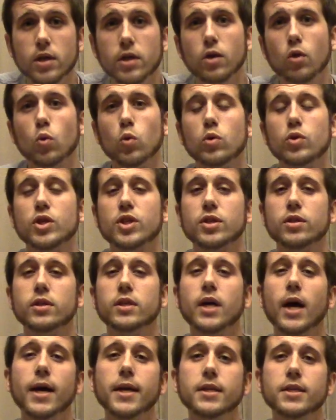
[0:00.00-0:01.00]
Of course, the
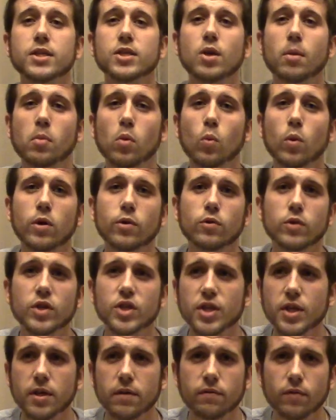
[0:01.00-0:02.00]
Titans' number 1
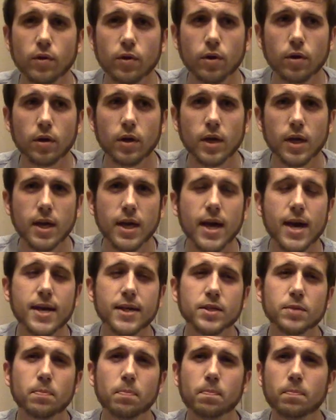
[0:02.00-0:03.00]
receiver
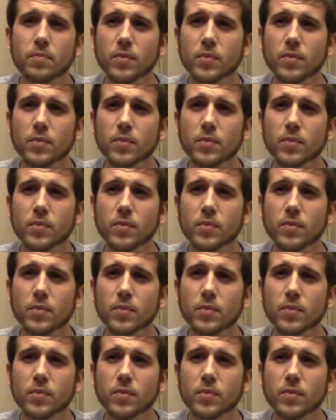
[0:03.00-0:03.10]
has,